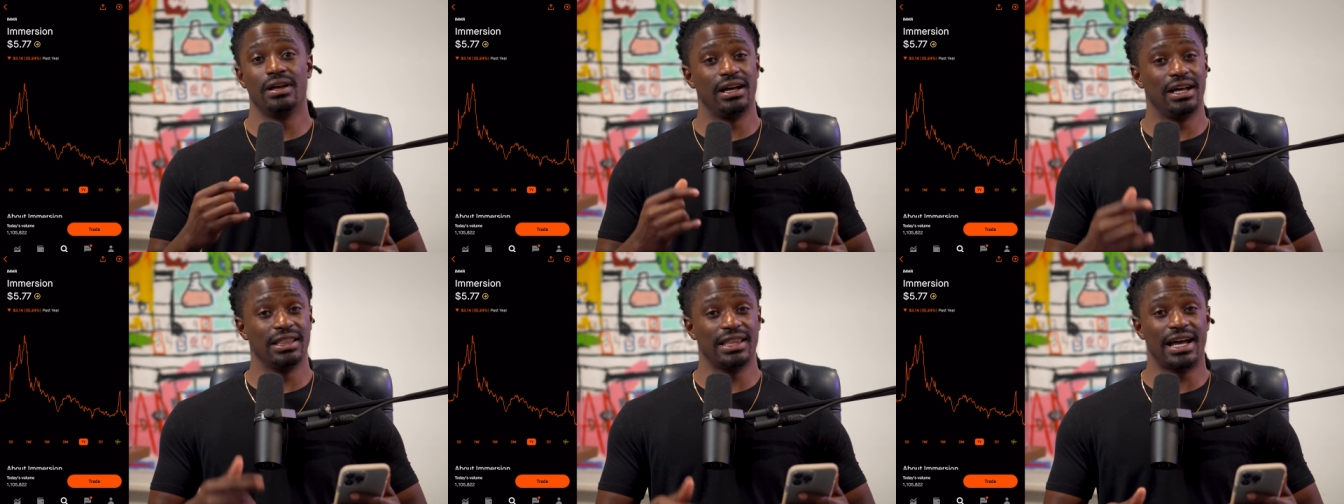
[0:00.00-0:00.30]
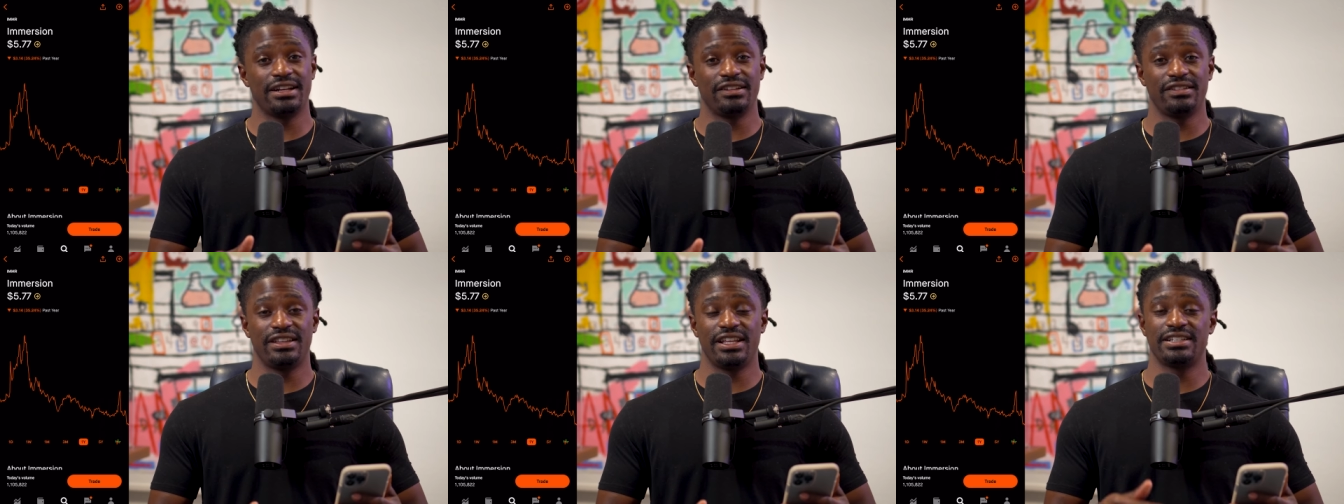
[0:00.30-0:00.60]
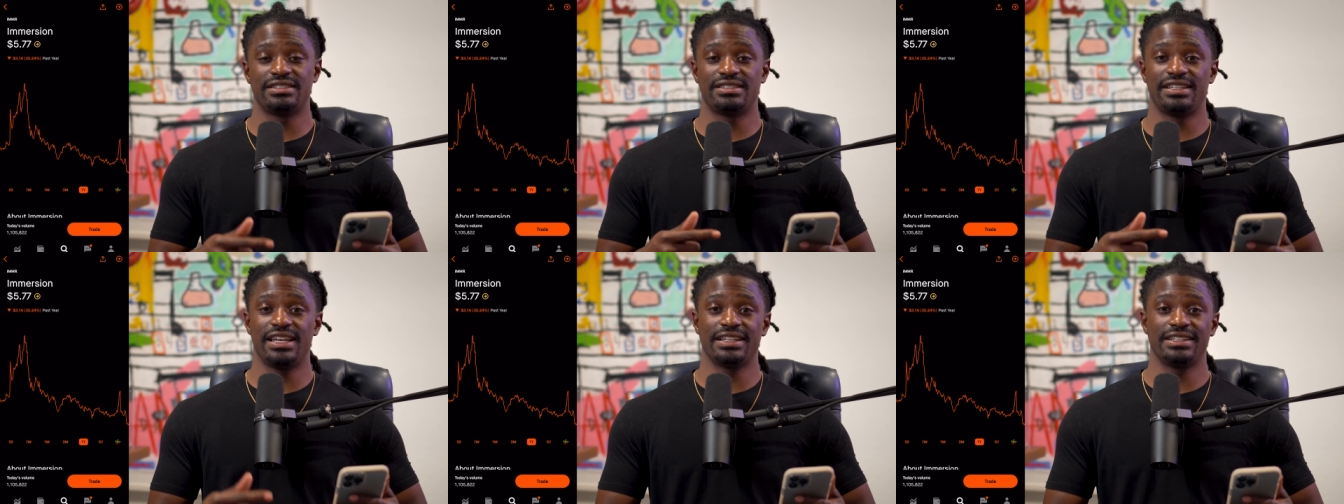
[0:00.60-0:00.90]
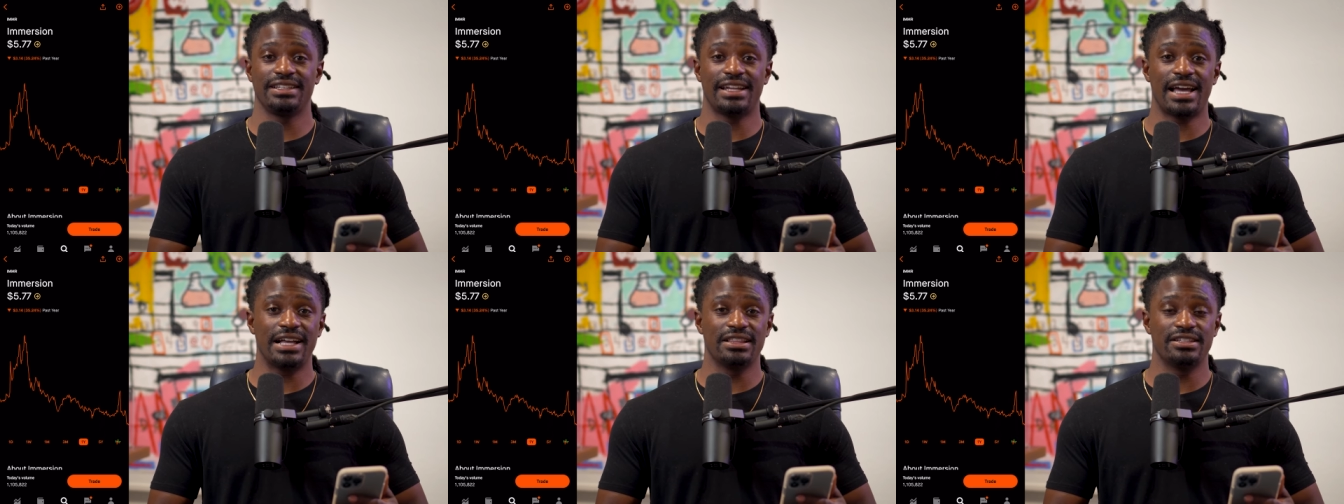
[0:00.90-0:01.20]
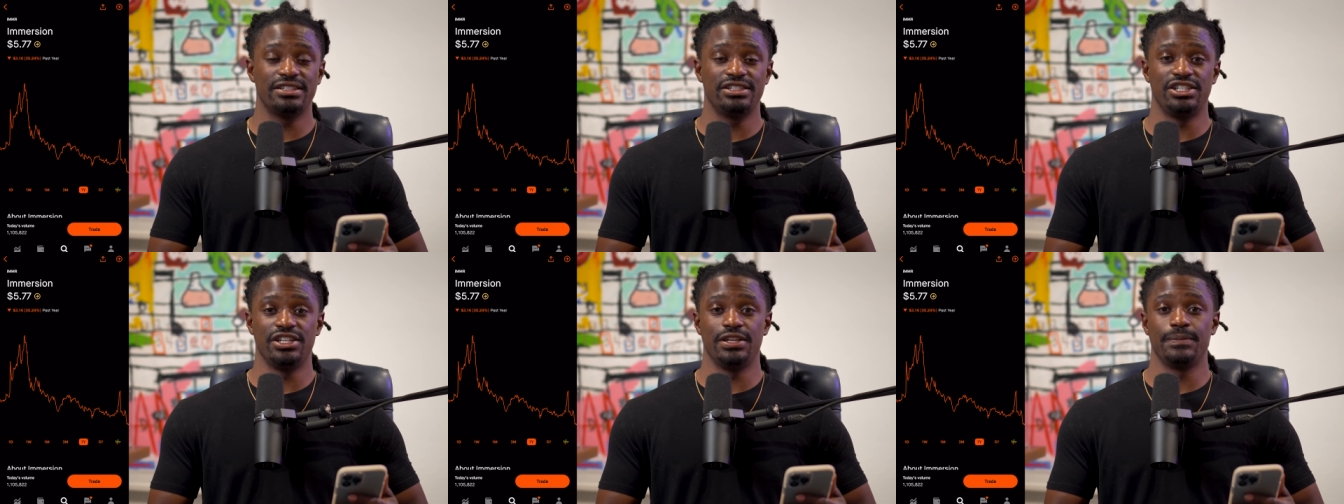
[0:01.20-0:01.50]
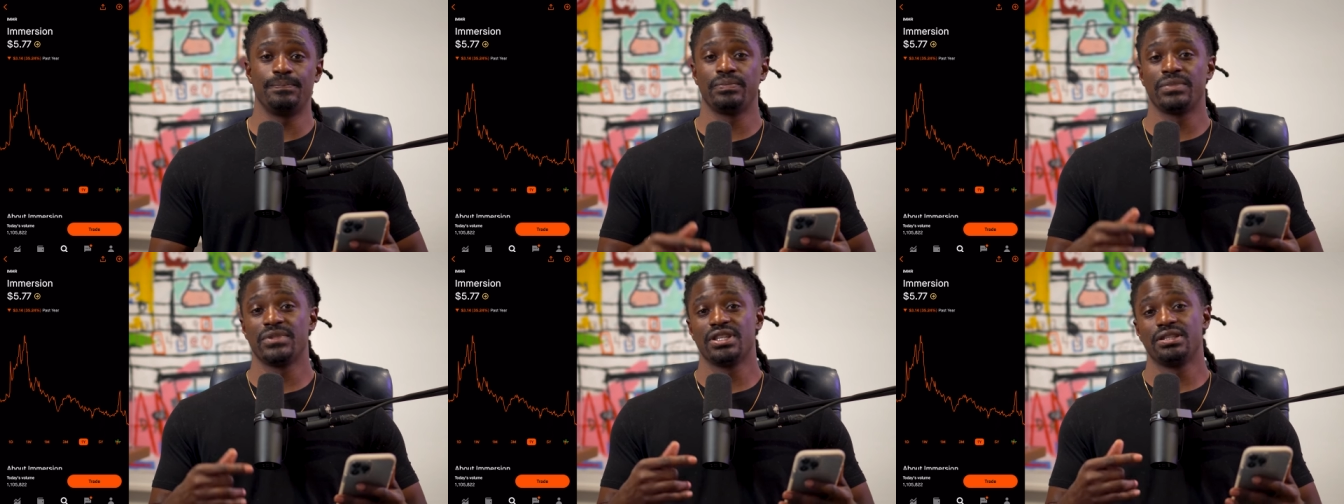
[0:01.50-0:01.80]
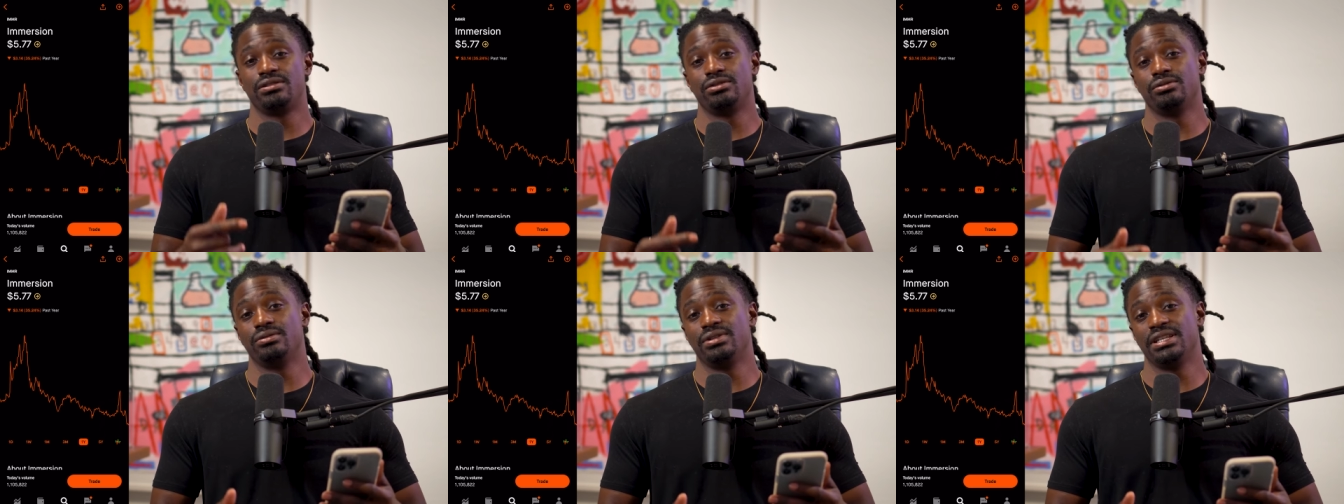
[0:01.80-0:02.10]
a lot of their technology
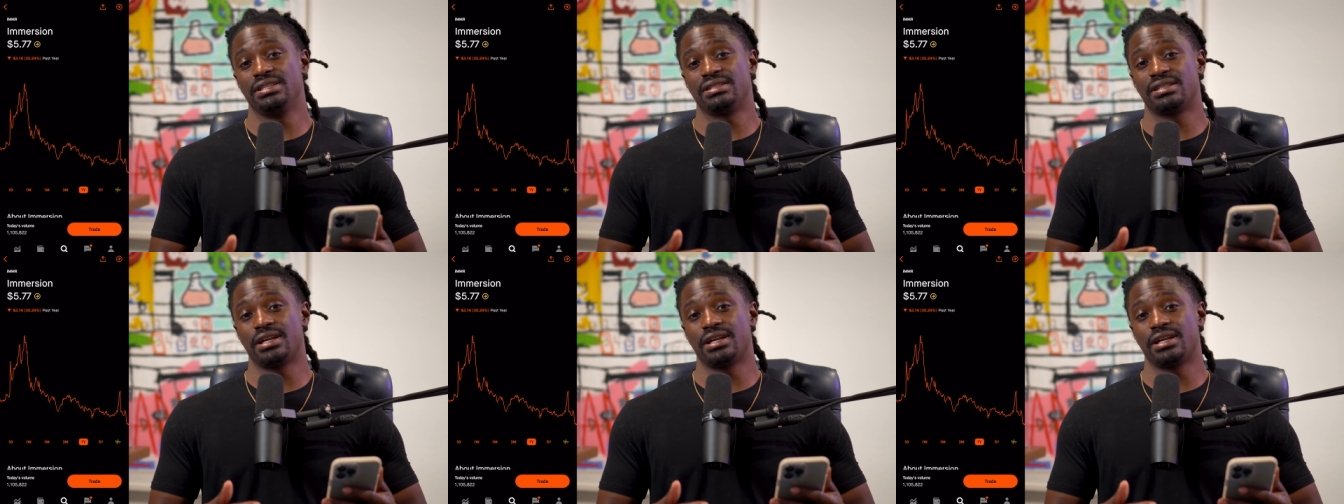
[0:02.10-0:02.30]
to these